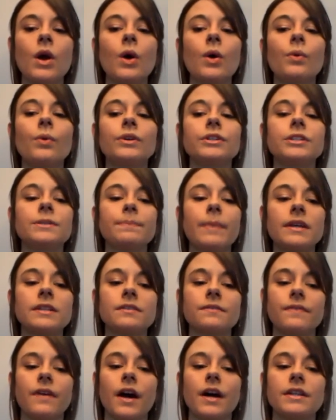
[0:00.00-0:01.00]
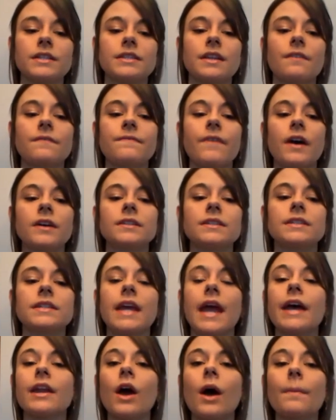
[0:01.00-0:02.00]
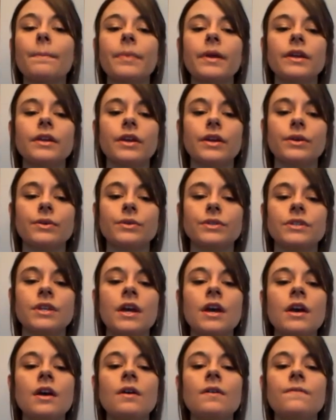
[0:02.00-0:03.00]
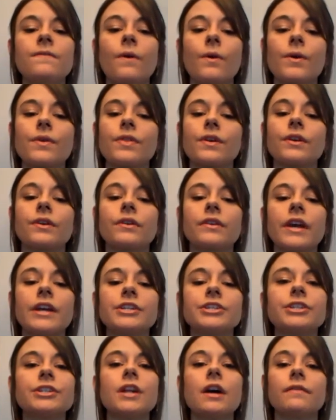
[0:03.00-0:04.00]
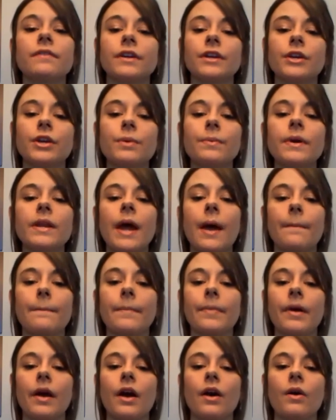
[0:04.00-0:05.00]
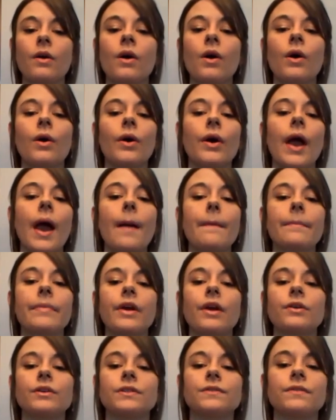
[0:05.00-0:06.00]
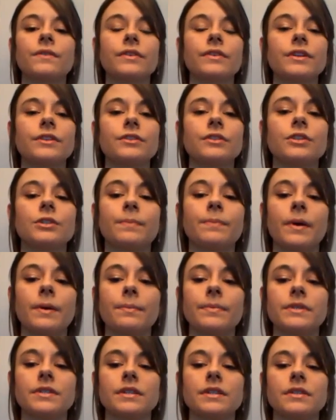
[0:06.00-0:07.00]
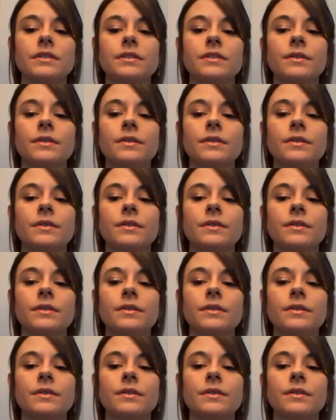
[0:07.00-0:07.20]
which specifies that funds cannot be used for the creation of a human embryo or embryos for research purposes.